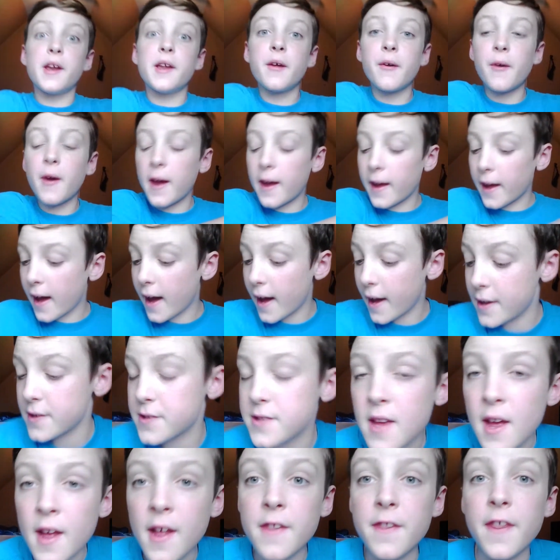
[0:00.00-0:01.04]
anyway,
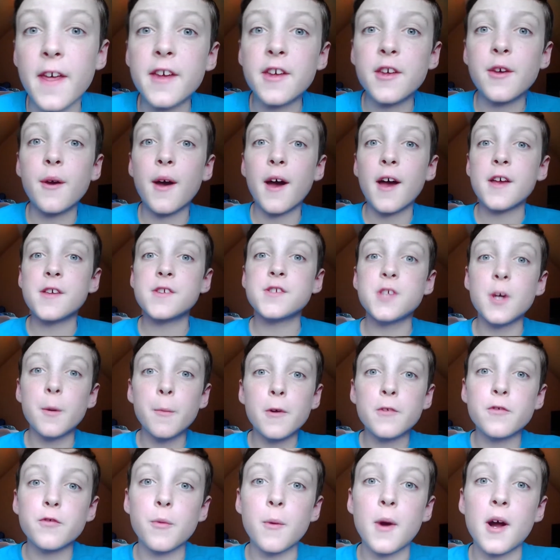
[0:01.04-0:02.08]
guys, thank you guys so
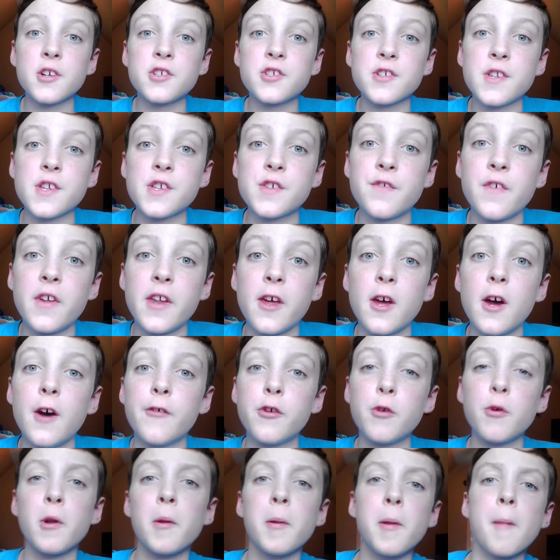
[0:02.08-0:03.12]
much for watching this video.
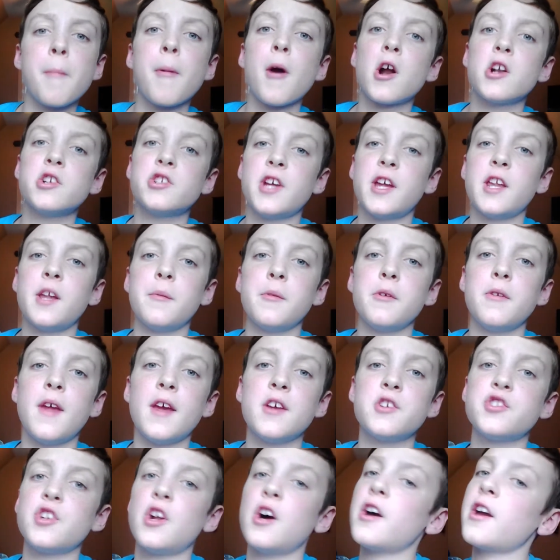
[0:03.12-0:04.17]
If you want to be a part of JW
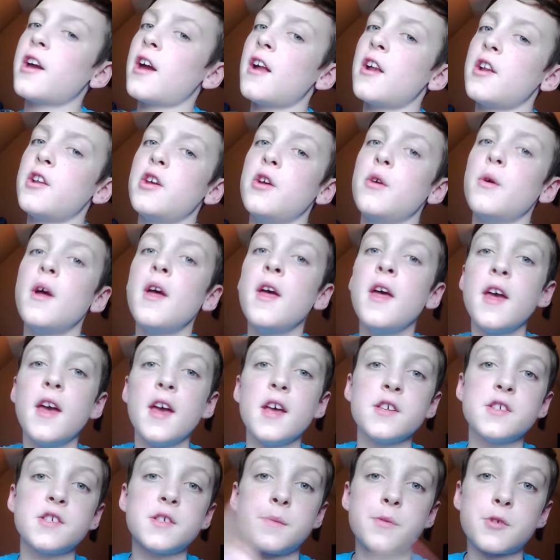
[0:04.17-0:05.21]
Nation, all you gotta do
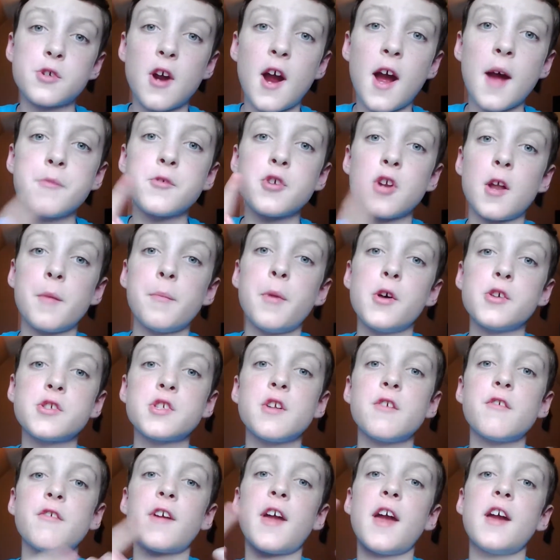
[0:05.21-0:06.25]
is subscribe, turn on post
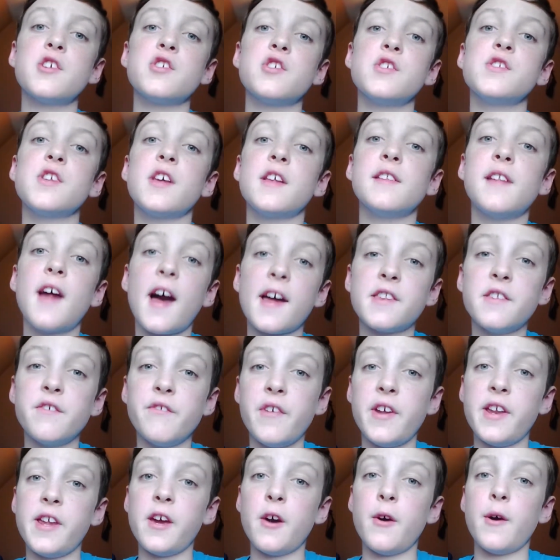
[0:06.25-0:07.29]
notifications, and like the
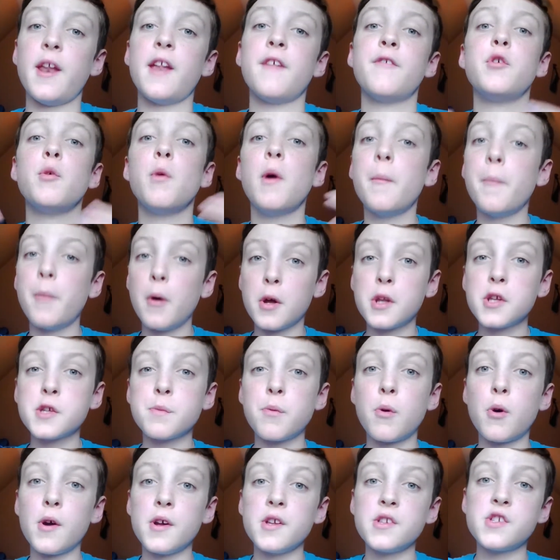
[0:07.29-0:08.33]
video, and if you want bonus
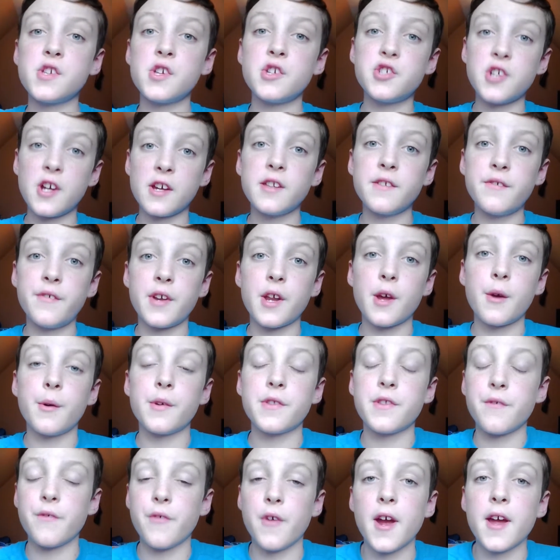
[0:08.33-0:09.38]
points, share the video
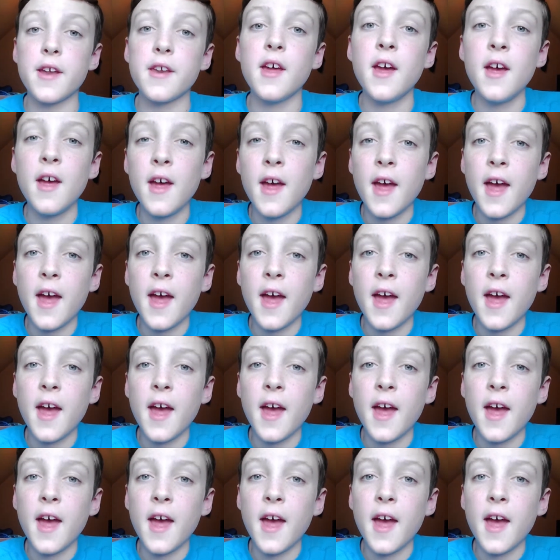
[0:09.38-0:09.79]
with a friend,